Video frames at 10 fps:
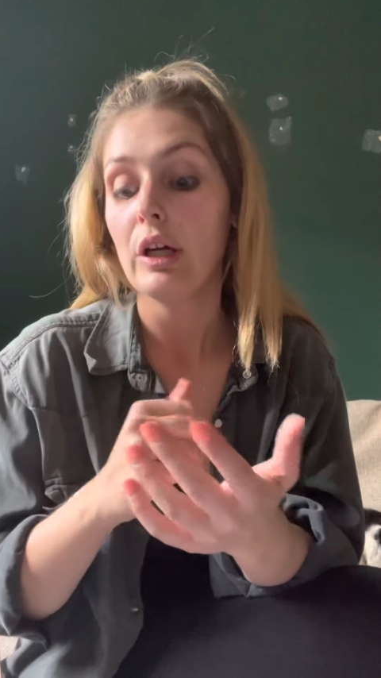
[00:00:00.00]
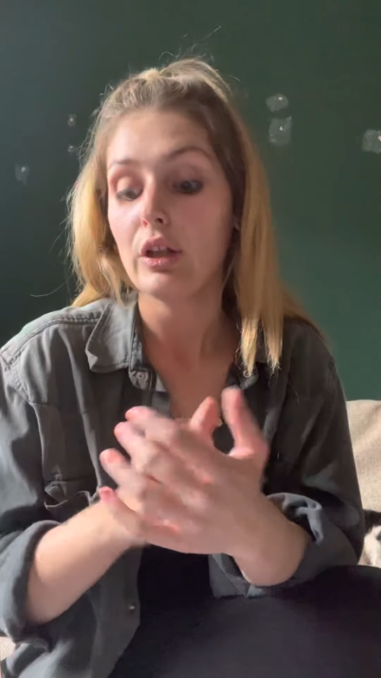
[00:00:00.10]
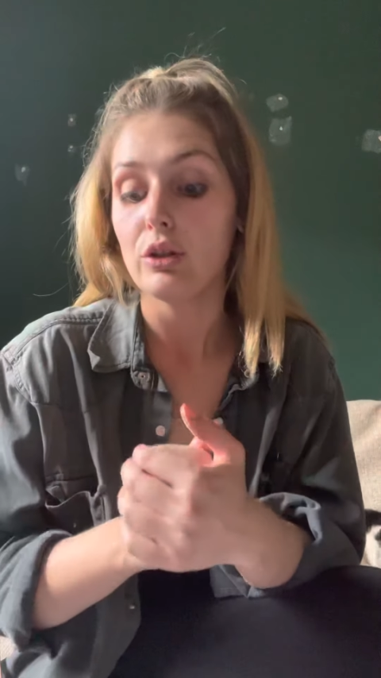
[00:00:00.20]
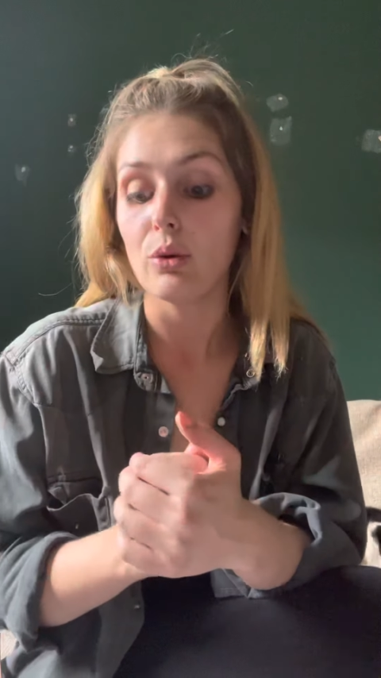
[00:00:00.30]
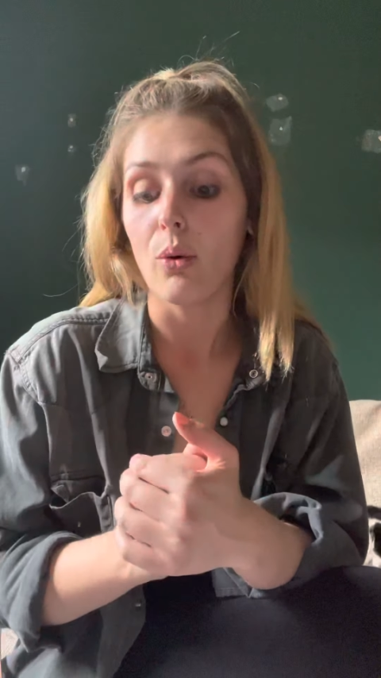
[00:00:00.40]

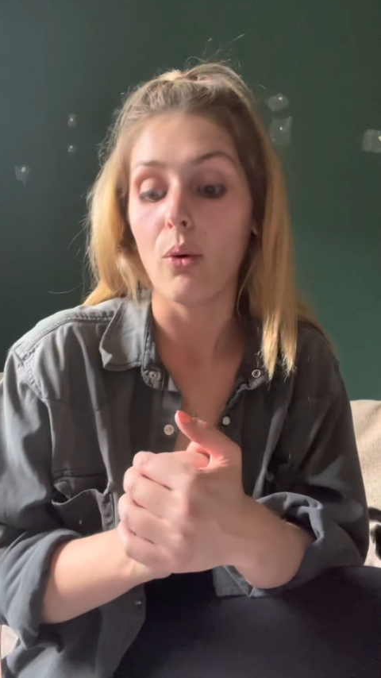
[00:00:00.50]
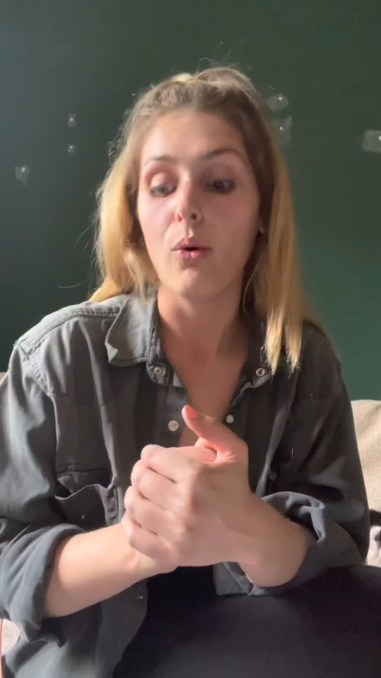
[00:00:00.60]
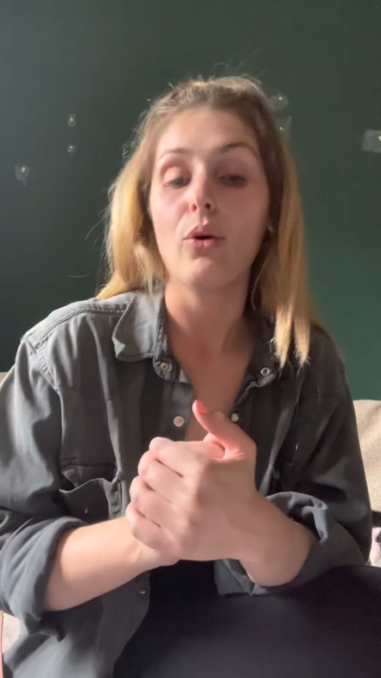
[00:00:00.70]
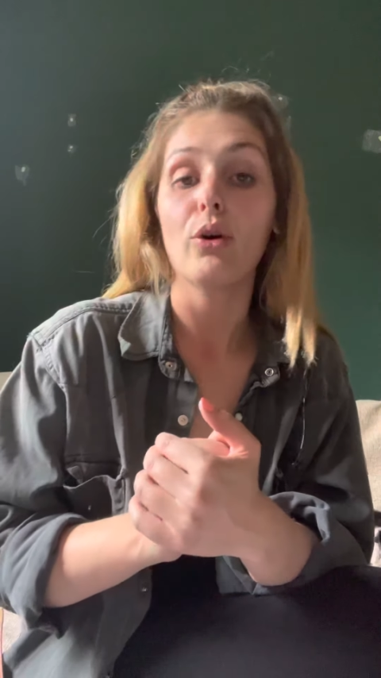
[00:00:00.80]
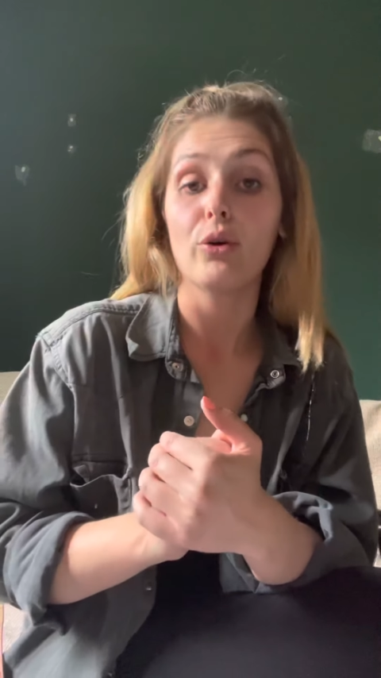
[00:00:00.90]

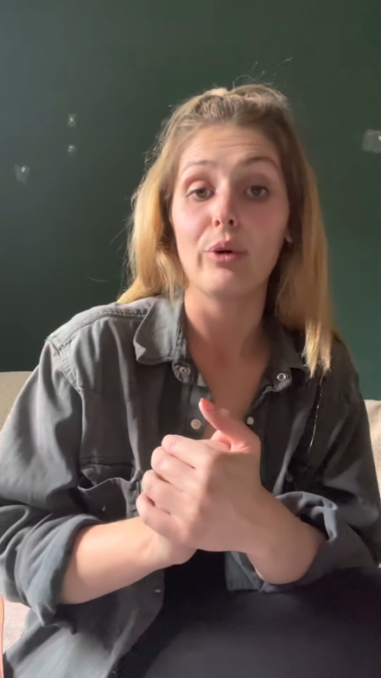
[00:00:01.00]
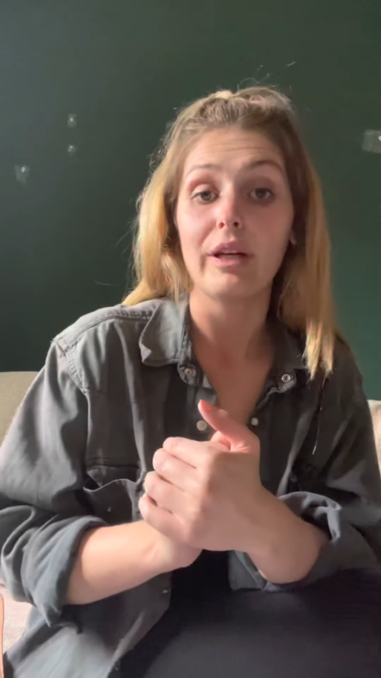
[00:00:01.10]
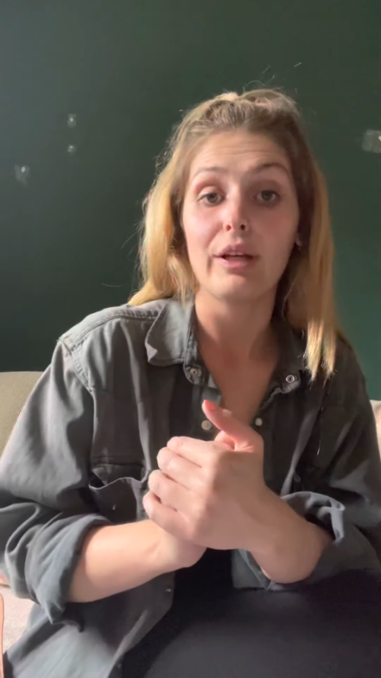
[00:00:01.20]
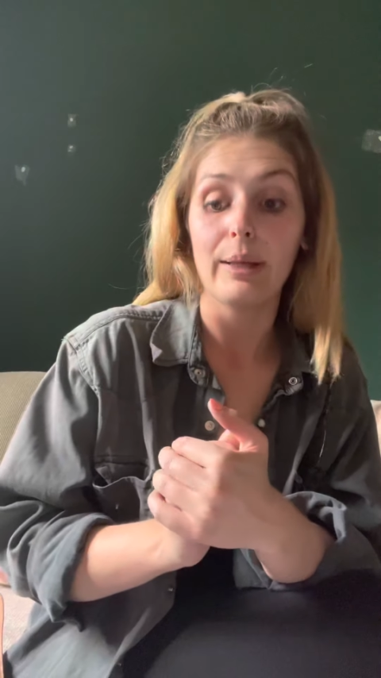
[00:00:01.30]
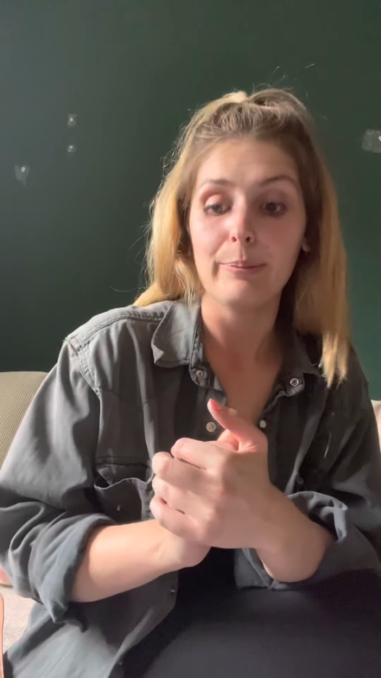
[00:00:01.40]
your
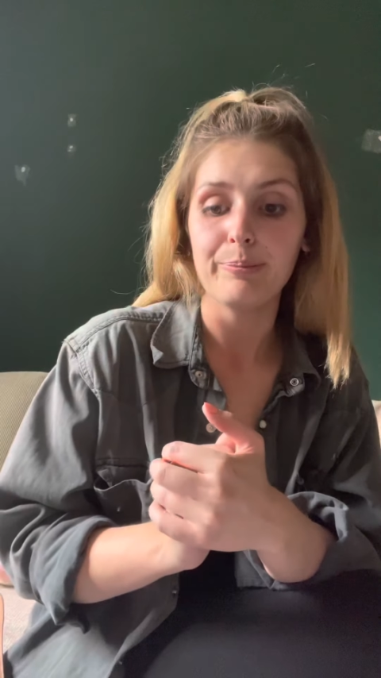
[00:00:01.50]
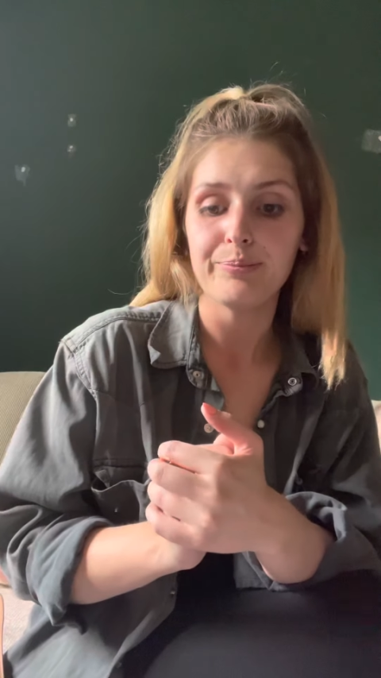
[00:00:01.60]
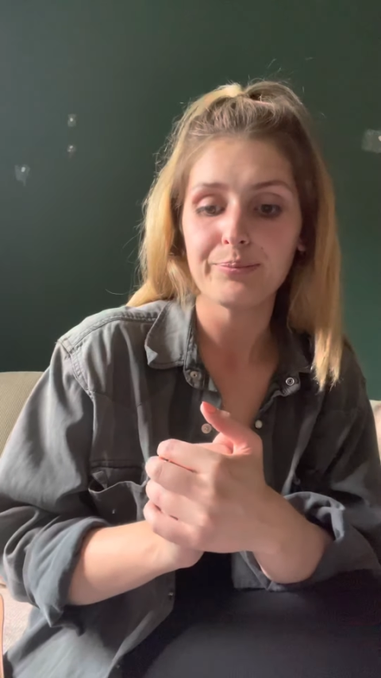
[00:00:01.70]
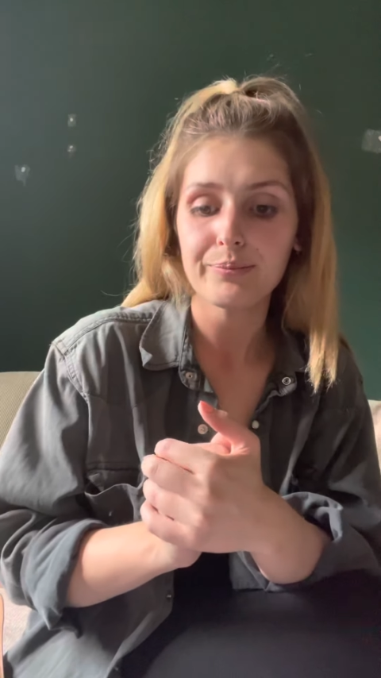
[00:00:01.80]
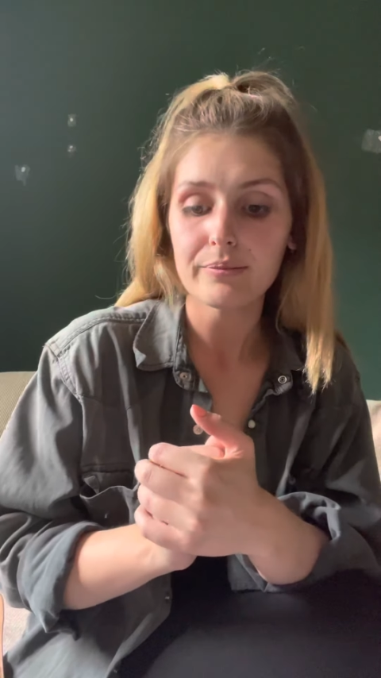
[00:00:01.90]
curriculum.
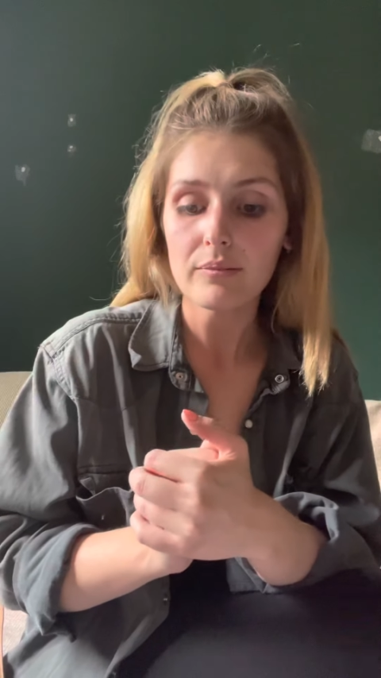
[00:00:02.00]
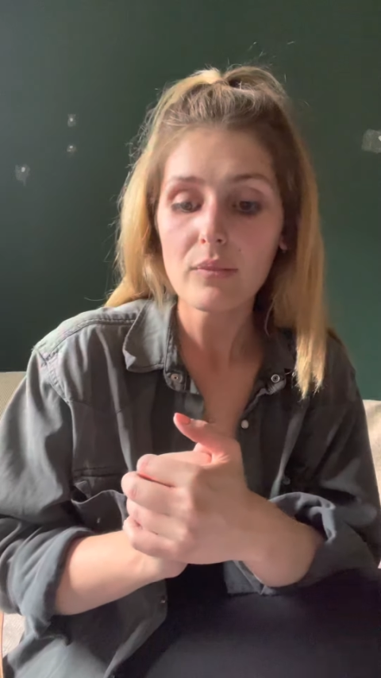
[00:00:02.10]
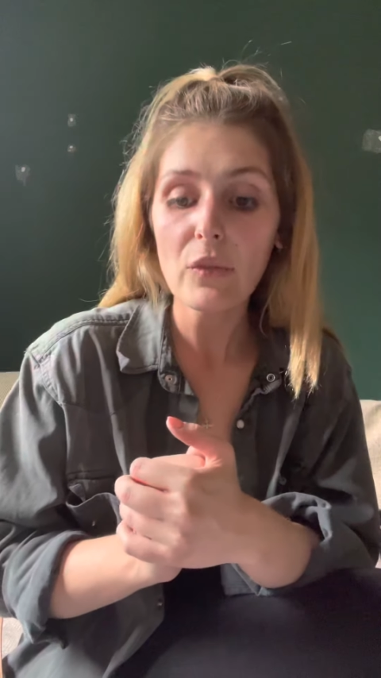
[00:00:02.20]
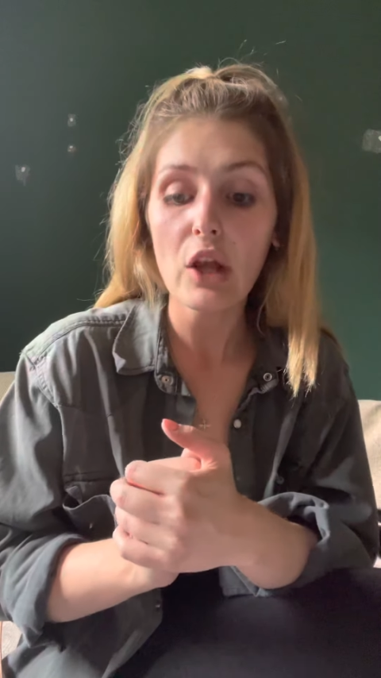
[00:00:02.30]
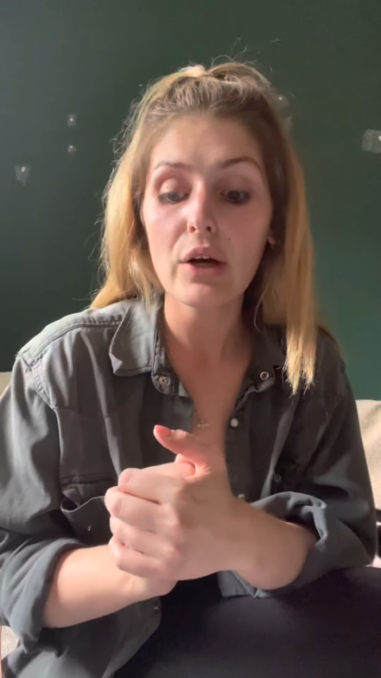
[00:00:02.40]

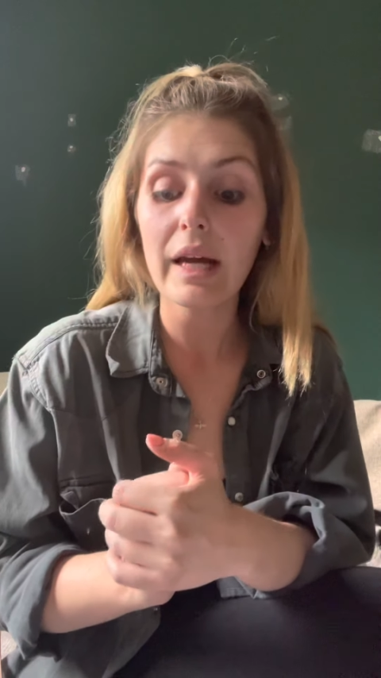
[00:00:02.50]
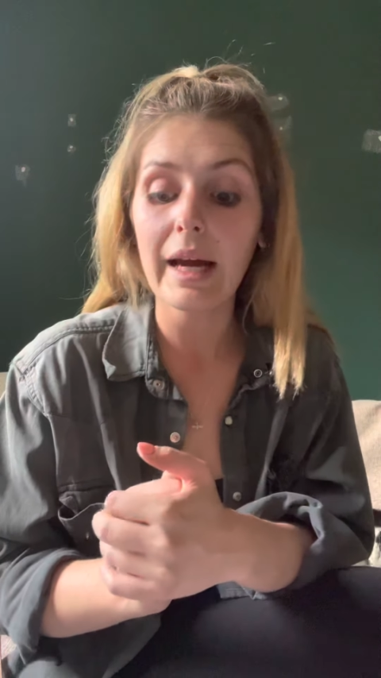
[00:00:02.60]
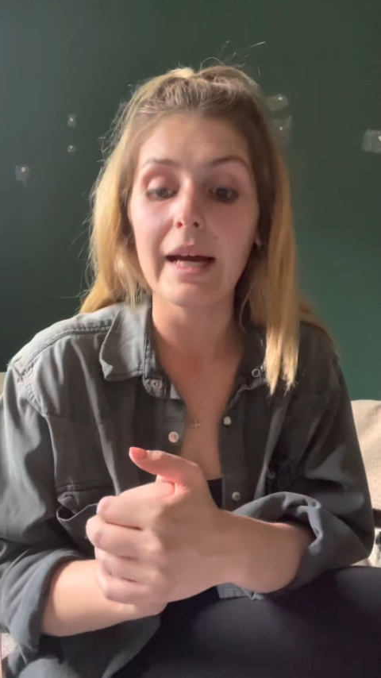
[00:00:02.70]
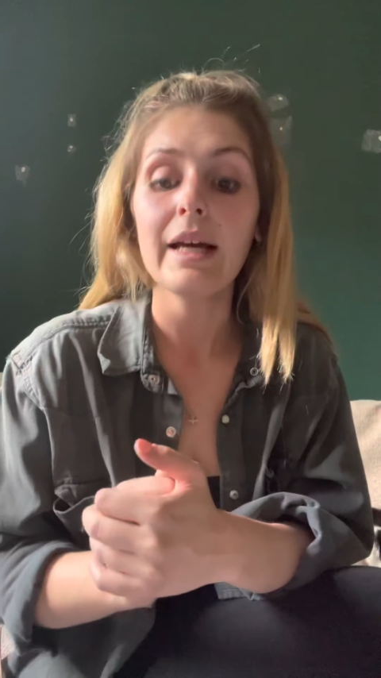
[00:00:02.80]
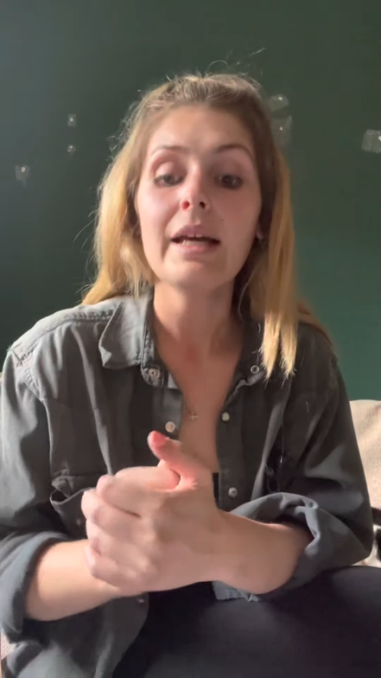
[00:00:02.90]
Okay,